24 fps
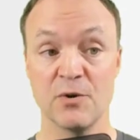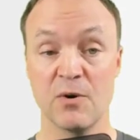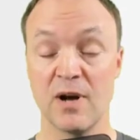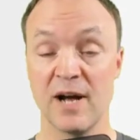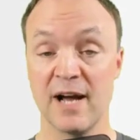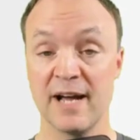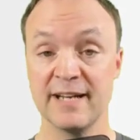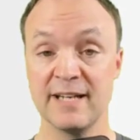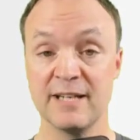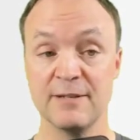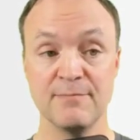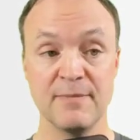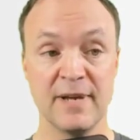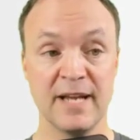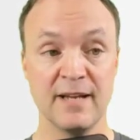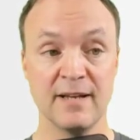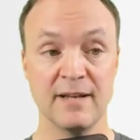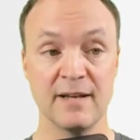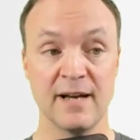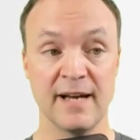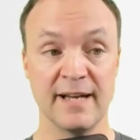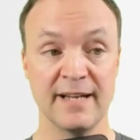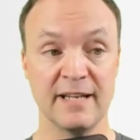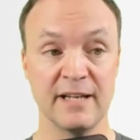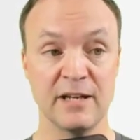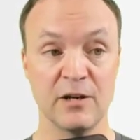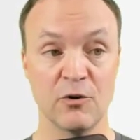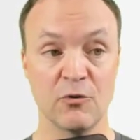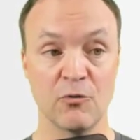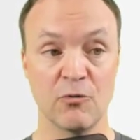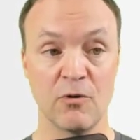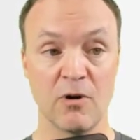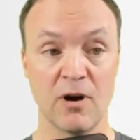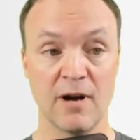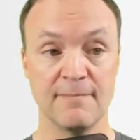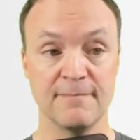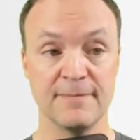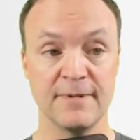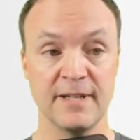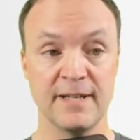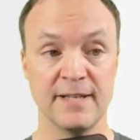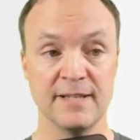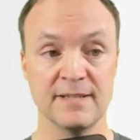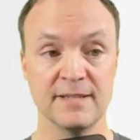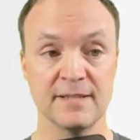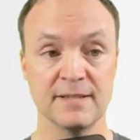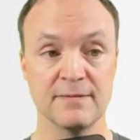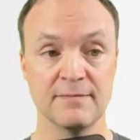So I can make, I can crop
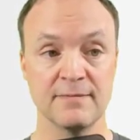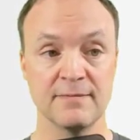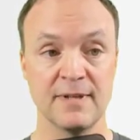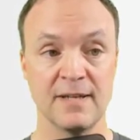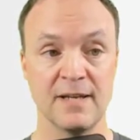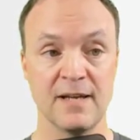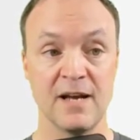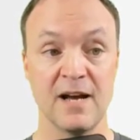this